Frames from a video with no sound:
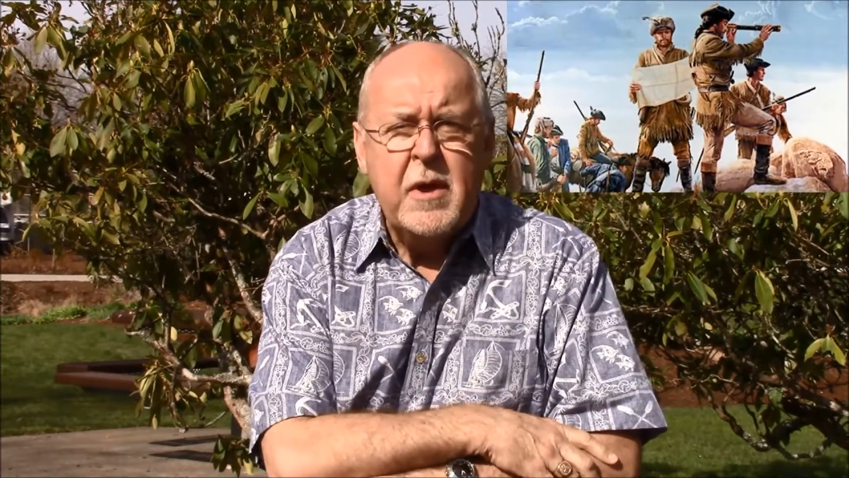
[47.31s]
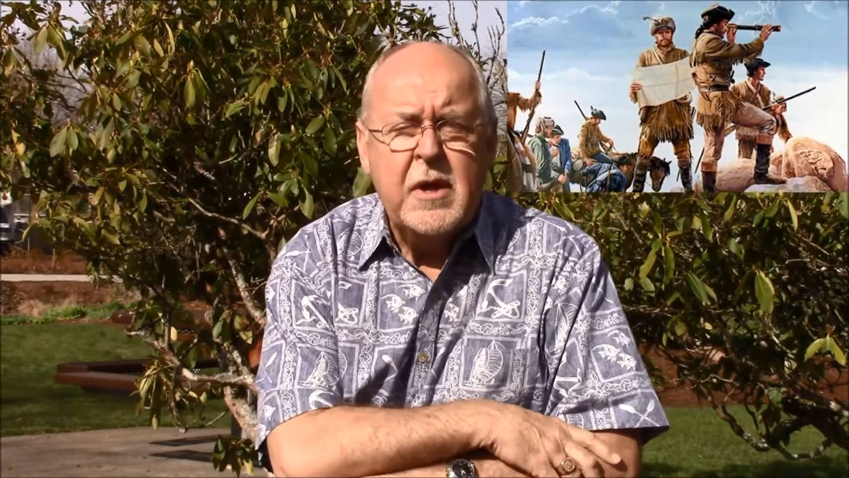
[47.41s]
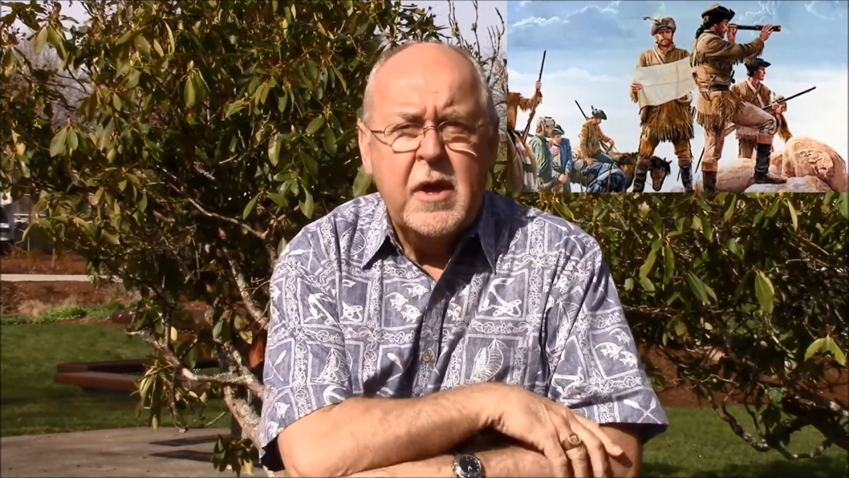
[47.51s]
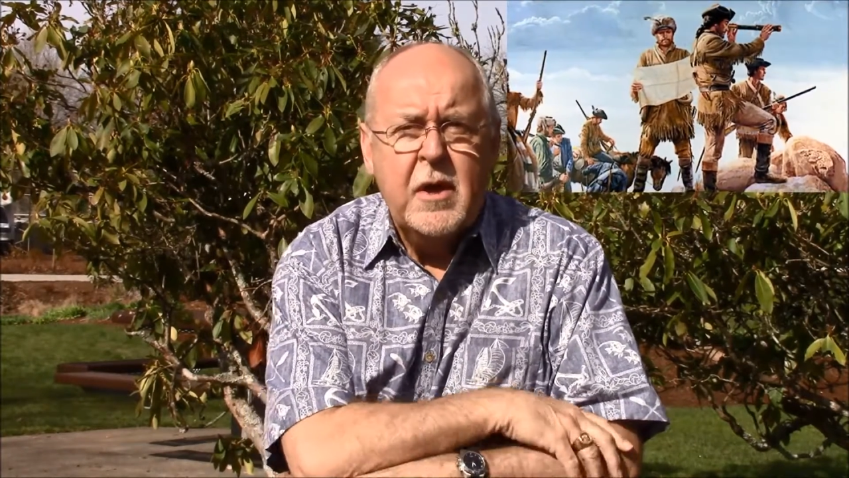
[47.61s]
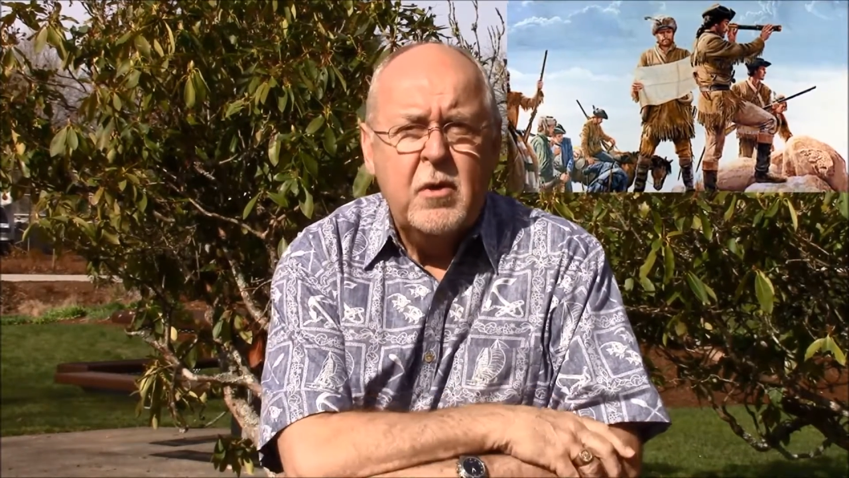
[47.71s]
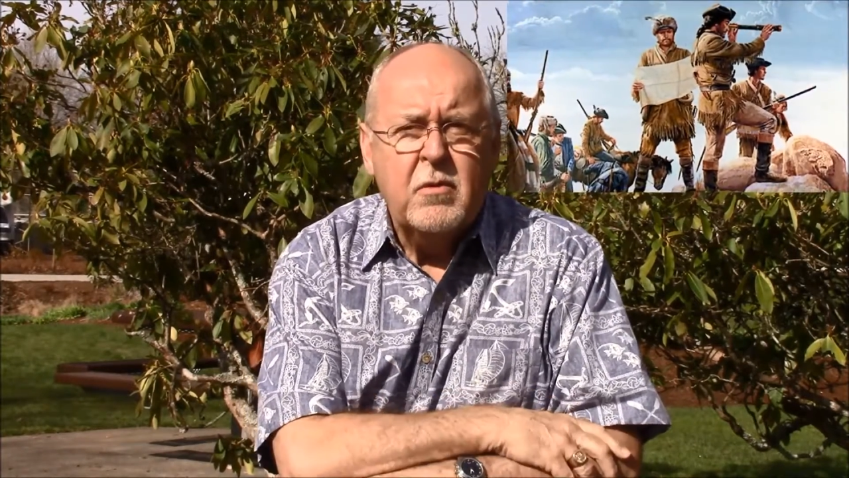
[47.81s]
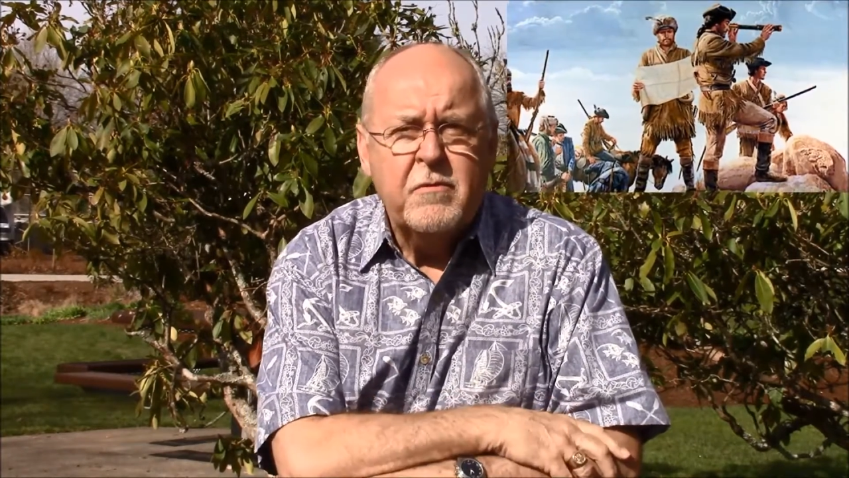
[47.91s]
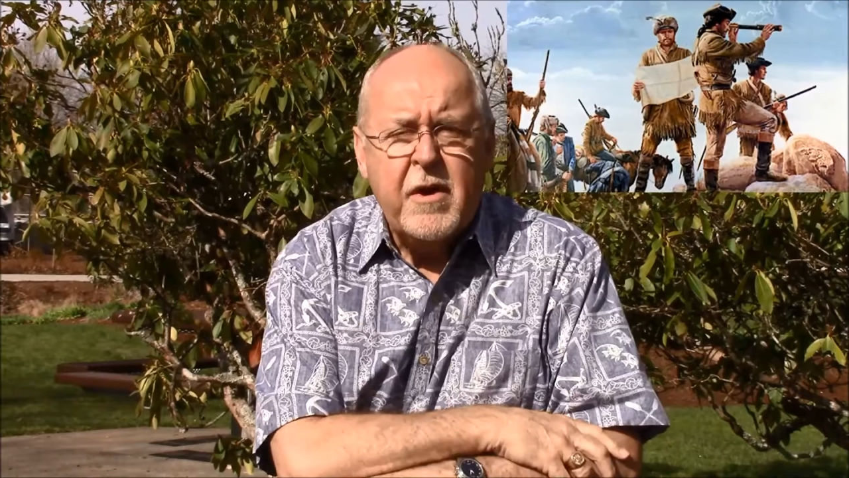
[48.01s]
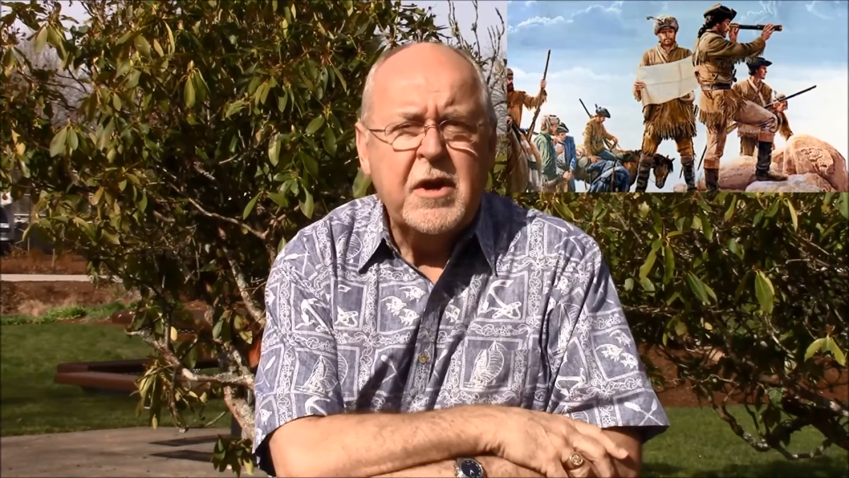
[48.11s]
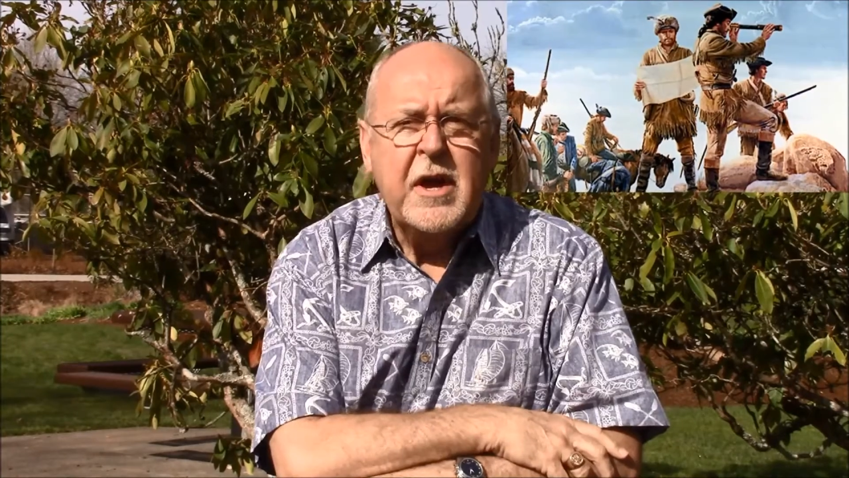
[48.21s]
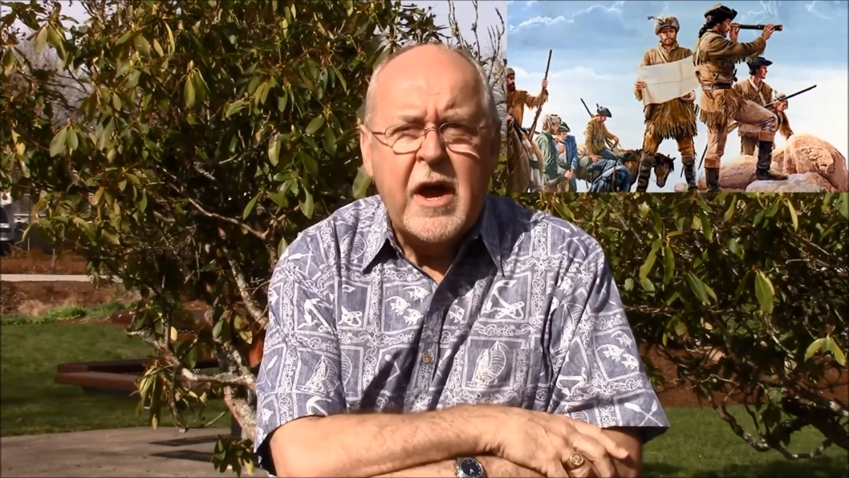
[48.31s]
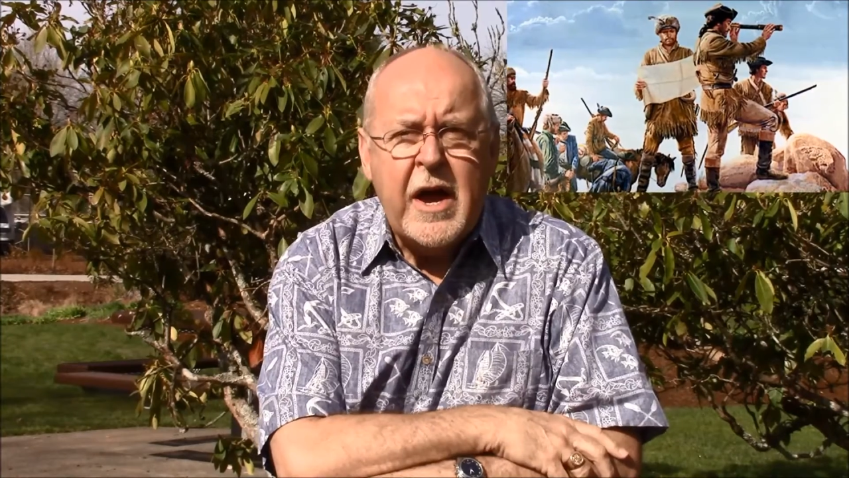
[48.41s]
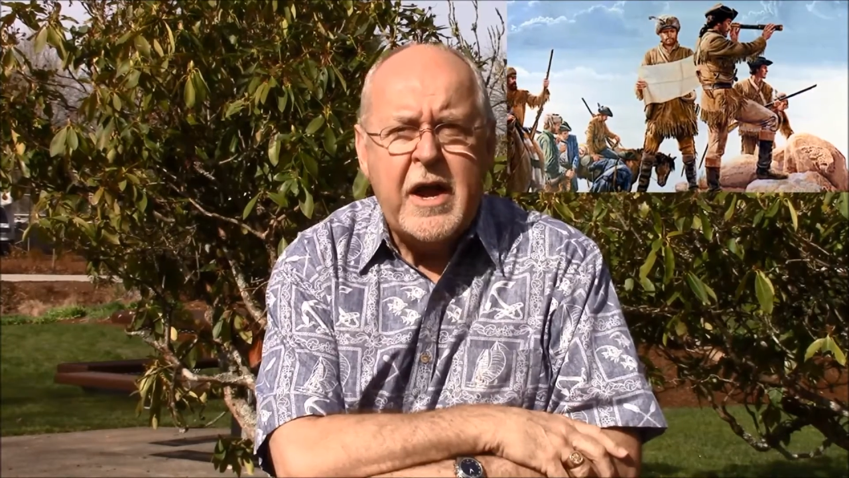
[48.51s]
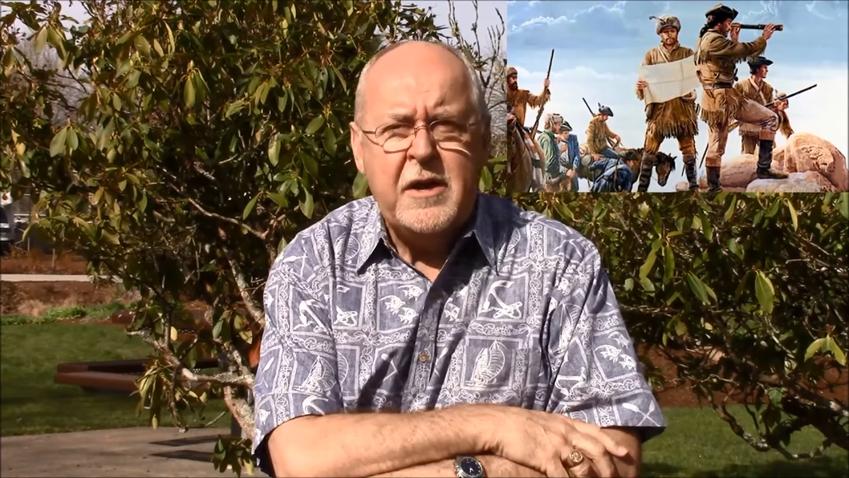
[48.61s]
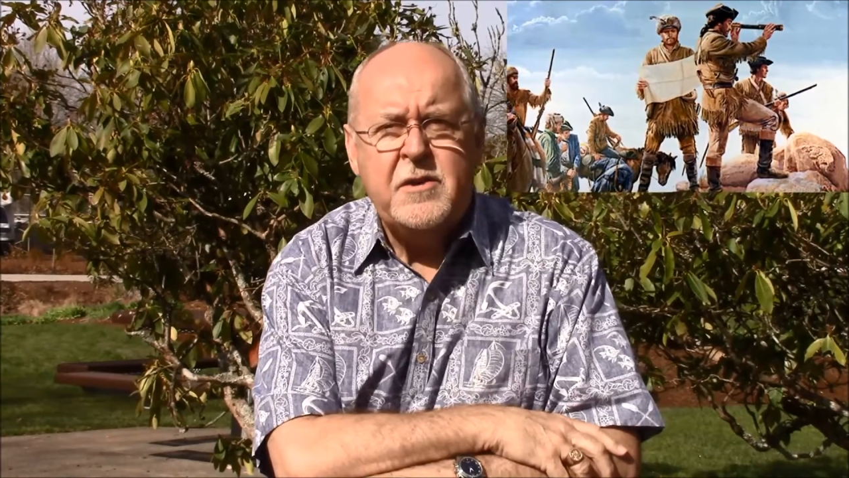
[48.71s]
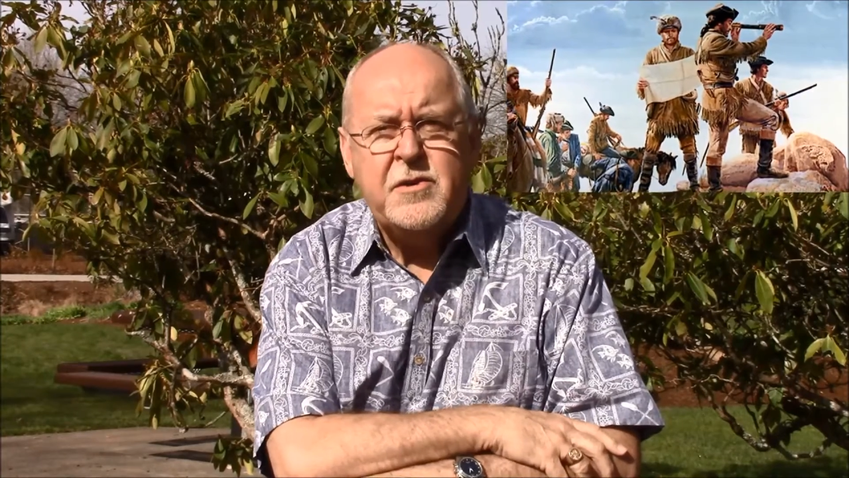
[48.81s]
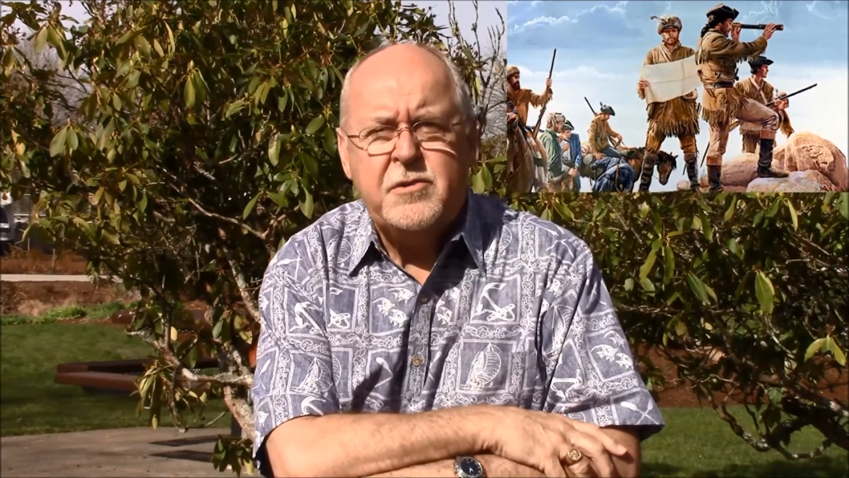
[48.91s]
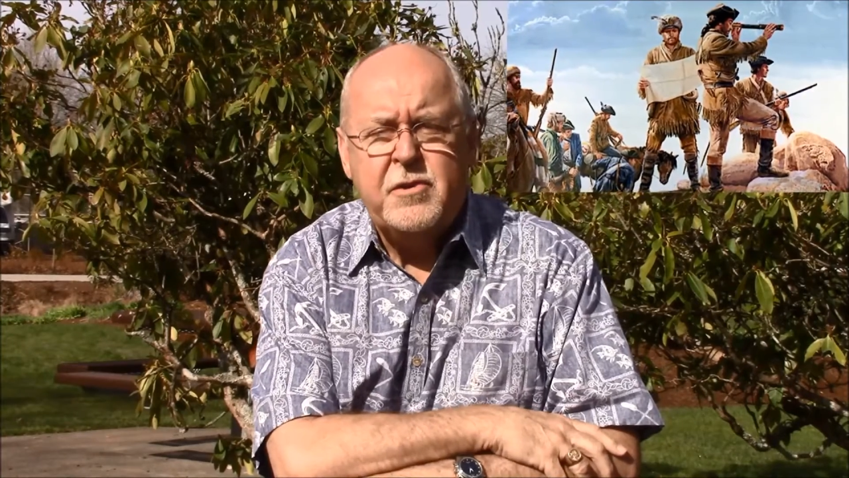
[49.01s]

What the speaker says: were very kind